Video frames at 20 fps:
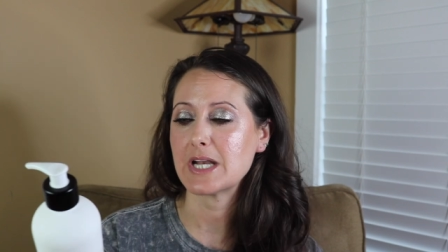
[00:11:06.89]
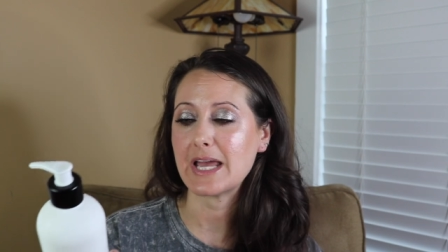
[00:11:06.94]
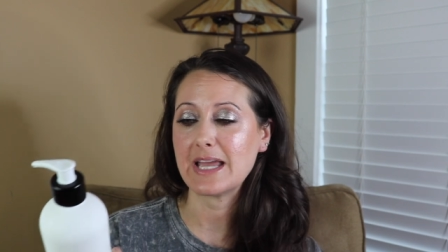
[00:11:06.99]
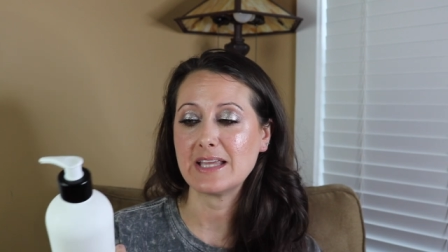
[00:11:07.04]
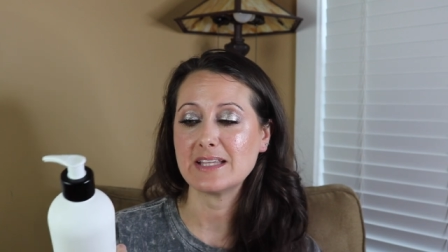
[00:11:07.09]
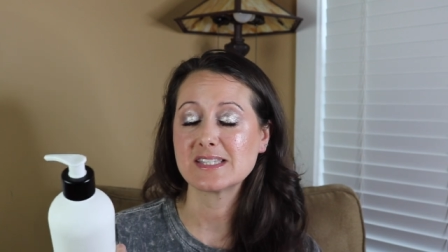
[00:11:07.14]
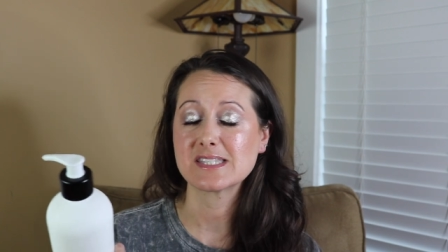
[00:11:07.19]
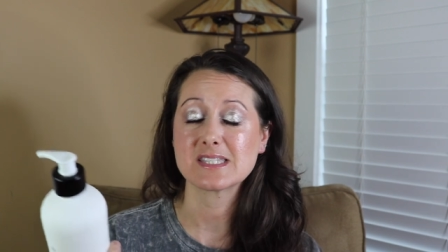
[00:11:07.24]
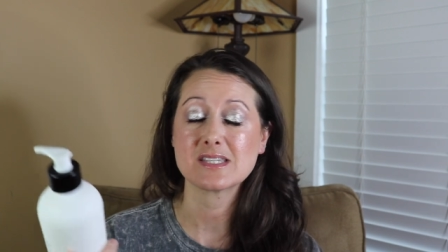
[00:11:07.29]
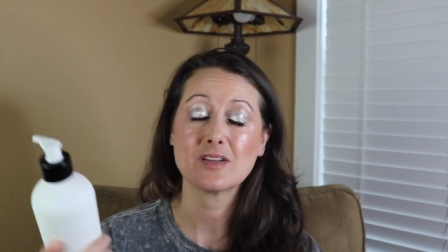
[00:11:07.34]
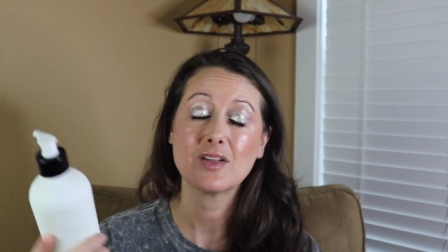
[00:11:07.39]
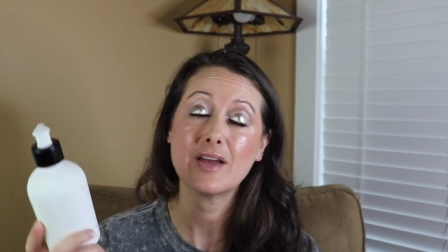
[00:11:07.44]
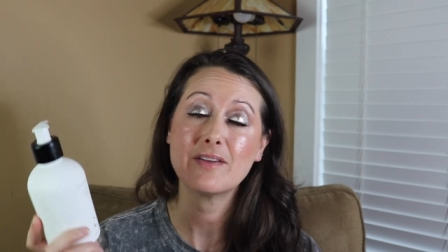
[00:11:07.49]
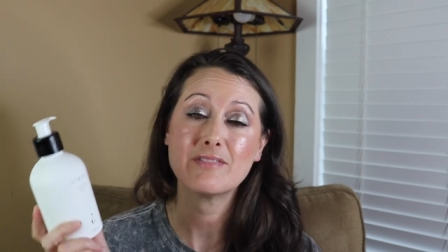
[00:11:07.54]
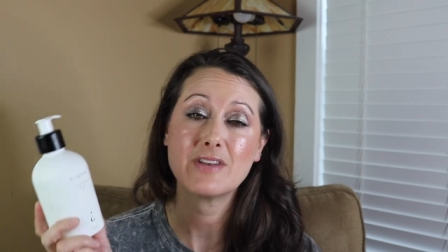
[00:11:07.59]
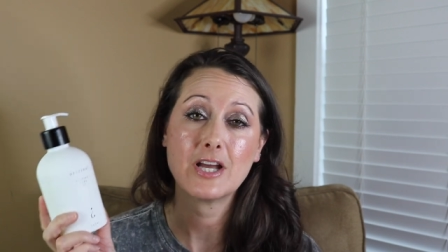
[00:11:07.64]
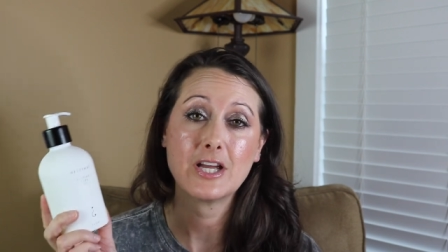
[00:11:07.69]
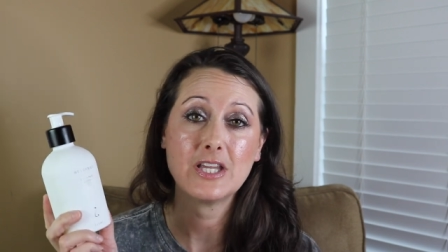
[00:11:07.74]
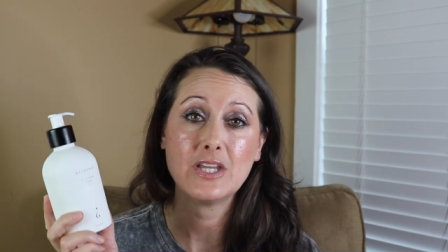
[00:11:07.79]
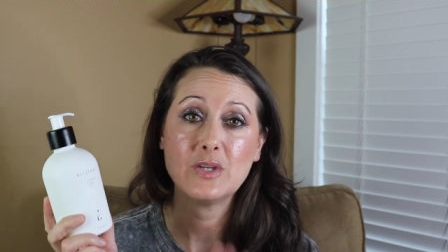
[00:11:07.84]
I still
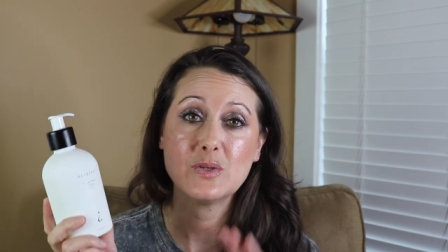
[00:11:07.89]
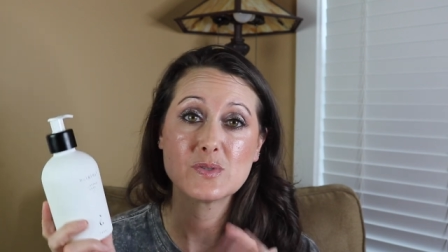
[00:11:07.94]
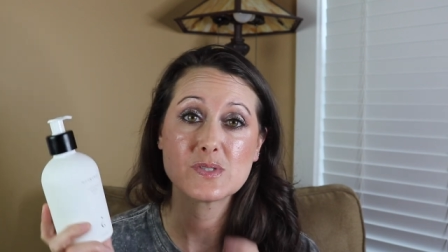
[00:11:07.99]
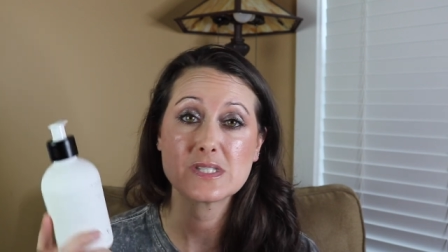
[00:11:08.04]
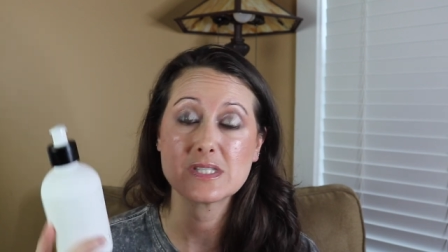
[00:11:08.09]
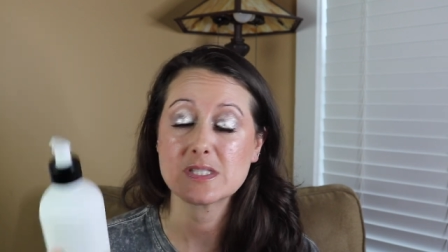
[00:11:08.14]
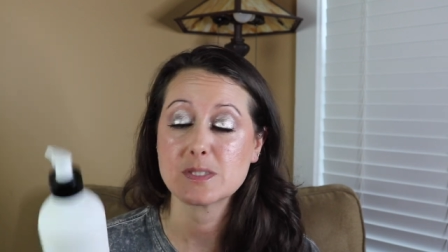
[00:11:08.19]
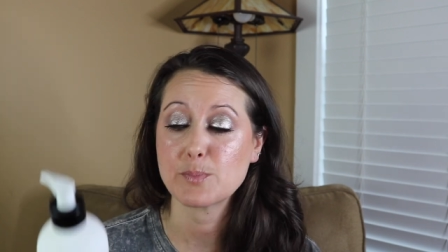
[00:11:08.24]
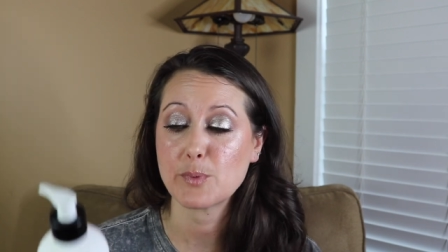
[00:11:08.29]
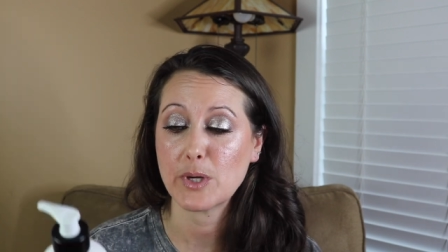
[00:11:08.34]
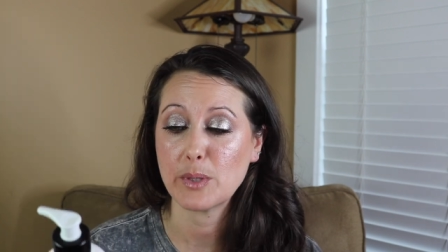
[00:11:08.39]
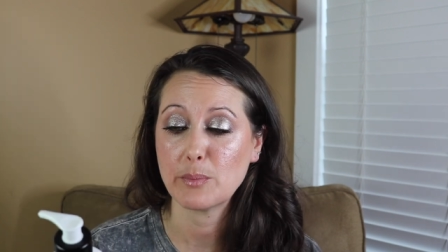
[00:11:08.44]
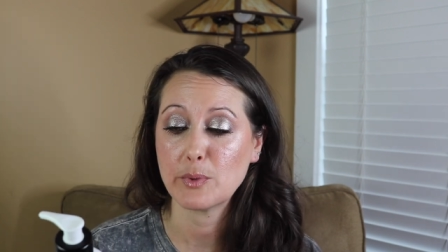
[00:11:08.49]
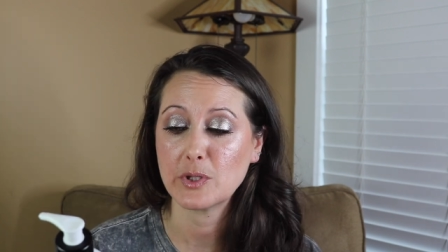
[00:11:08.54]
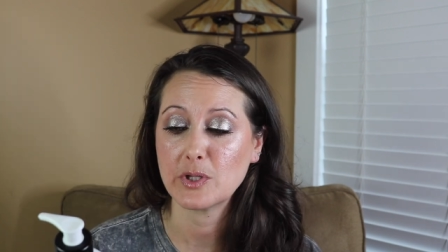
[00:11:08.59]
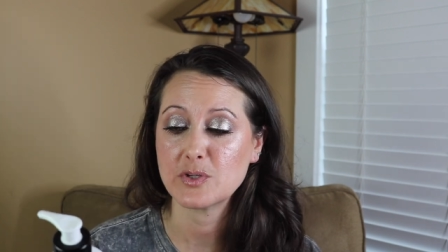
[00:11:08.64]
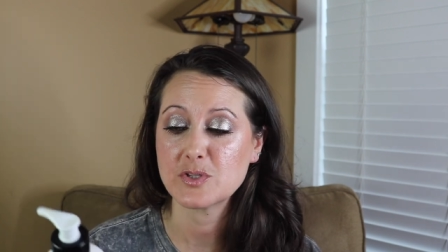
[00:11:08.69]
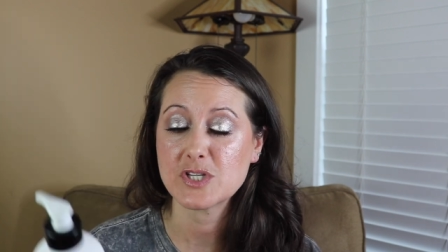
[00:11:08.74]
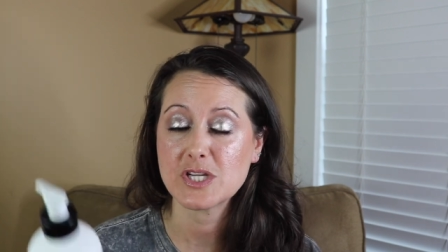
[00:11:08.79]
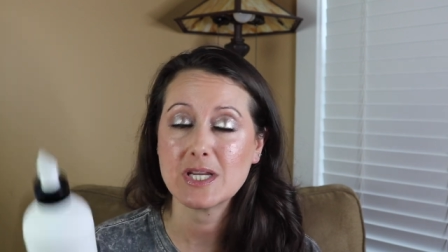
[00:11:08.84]
have not used the sprayable
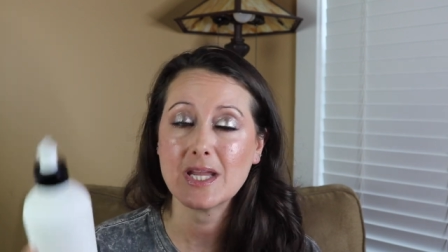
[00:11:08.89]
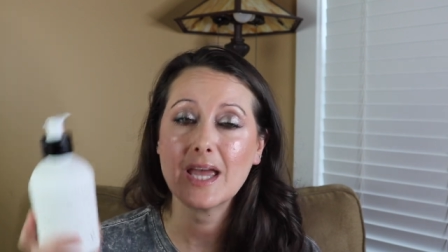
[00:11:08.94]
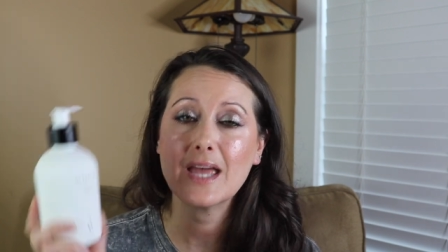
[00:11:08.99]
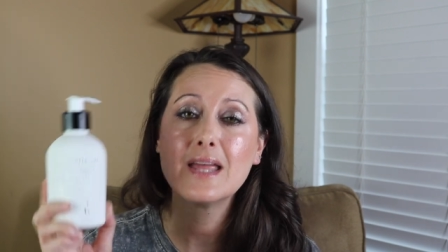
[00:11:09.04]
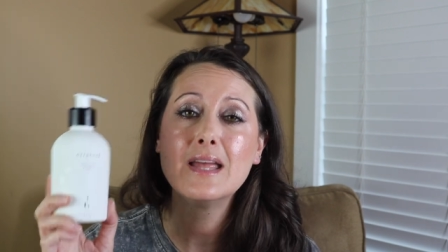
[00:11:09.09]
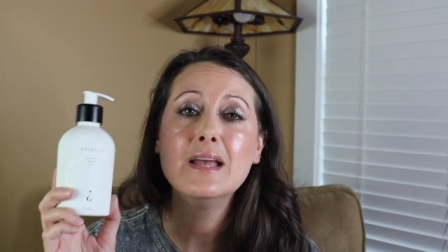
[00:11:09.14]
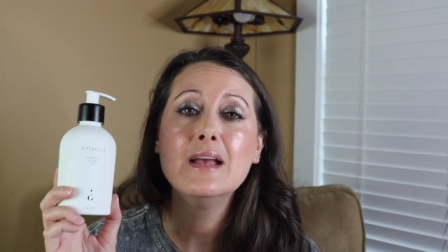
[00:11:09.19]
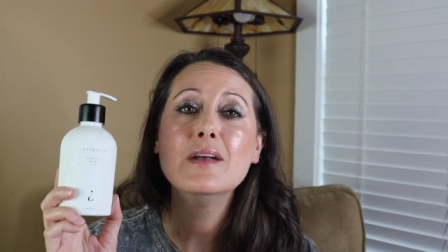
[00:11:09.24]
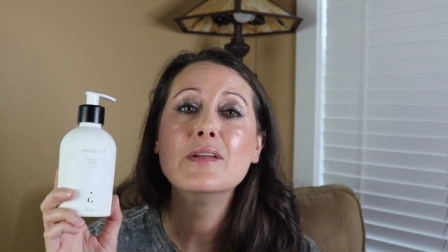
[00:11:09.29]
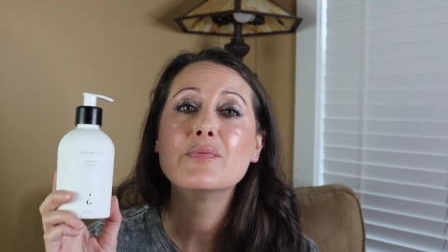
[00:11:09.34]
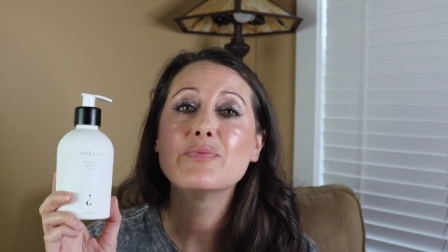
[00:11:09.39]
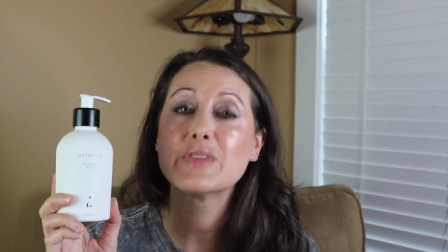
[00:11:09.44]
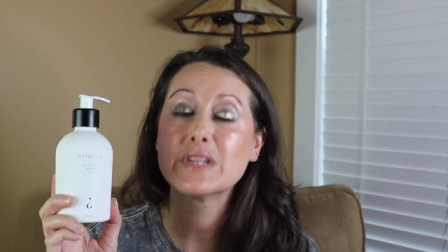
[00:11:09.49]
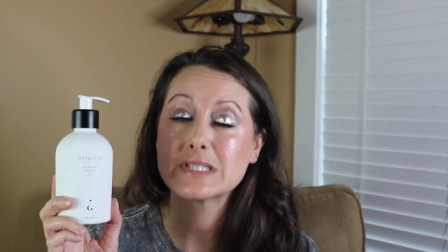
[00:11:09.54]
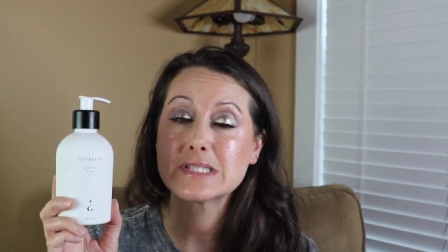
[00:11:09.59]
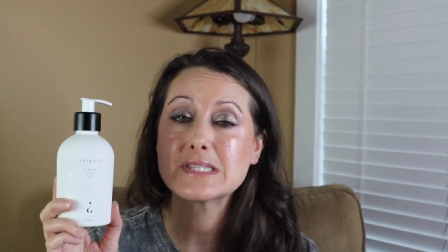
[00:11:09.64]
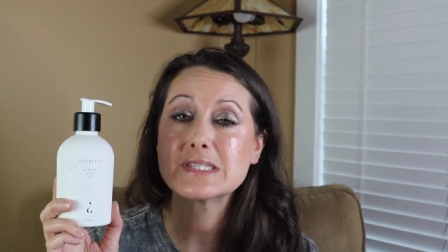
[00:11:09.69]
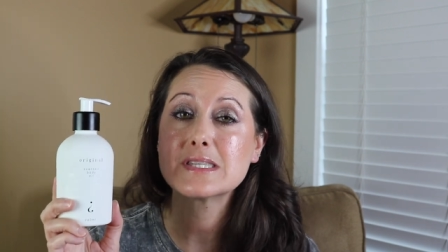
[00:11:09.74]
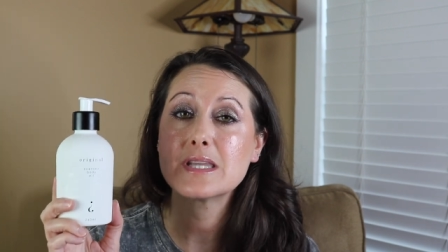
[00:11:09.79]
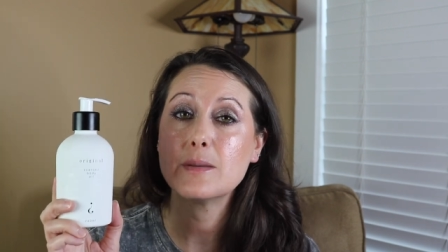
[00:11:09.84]
lotion yet.
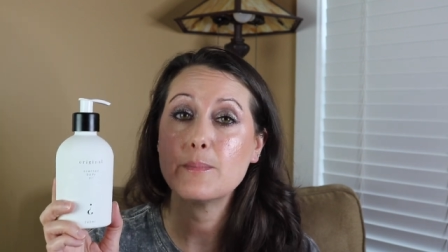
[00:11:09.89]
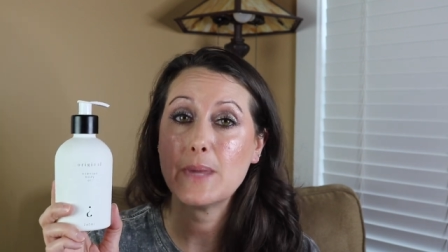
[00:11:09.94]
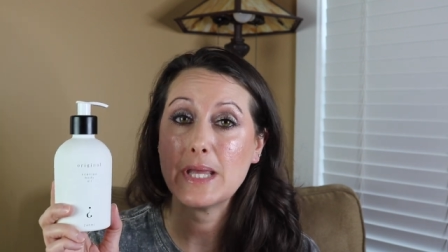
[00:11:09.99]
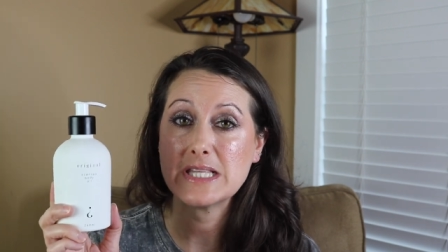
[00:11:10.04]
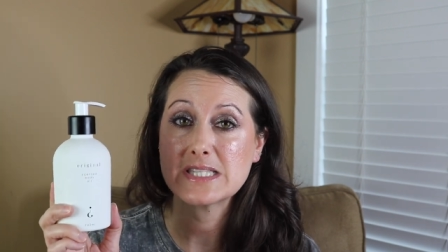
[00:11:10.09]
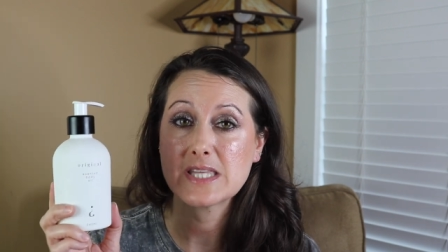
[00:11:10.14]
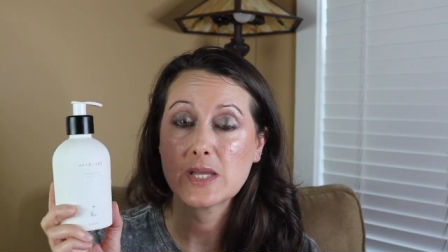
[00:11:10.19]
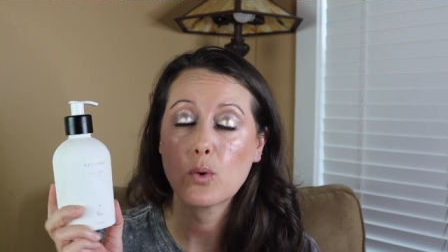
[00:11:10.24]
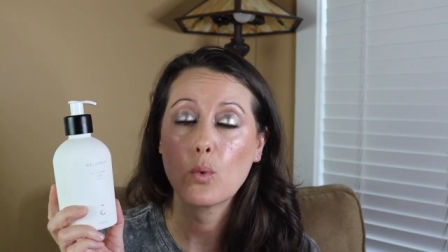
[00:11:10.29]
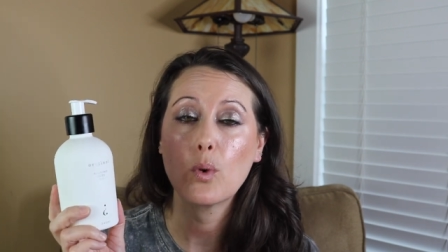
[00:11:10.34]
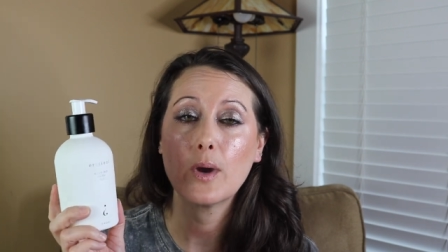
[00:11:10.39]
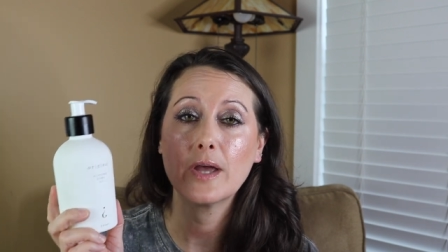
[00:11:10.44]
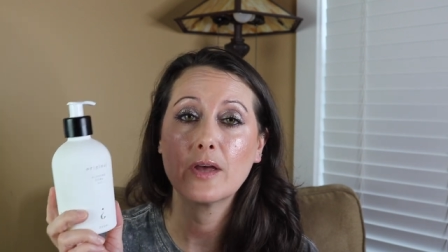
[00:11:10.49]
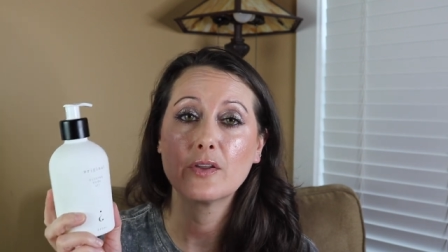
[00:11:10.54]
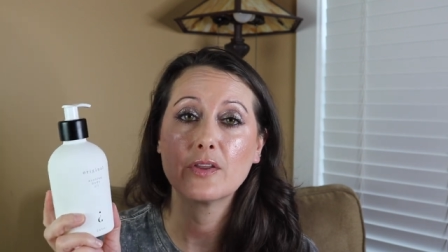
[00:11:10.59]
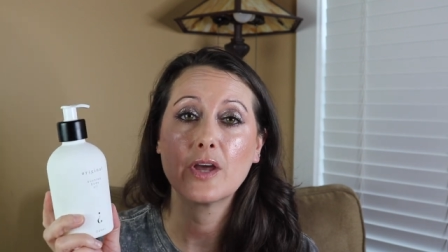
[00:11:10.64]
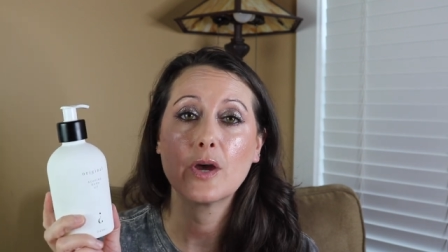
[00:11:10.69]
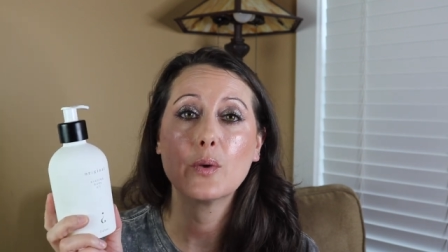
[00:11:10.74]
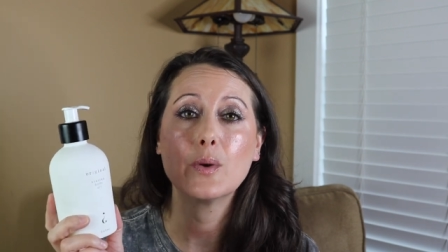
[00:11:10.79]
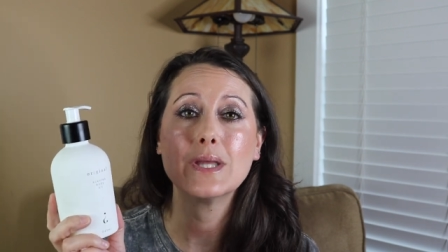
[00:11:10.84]
This is an amazing
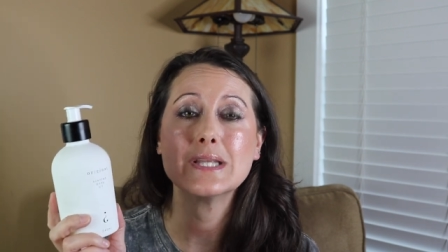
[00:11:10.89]
oil though.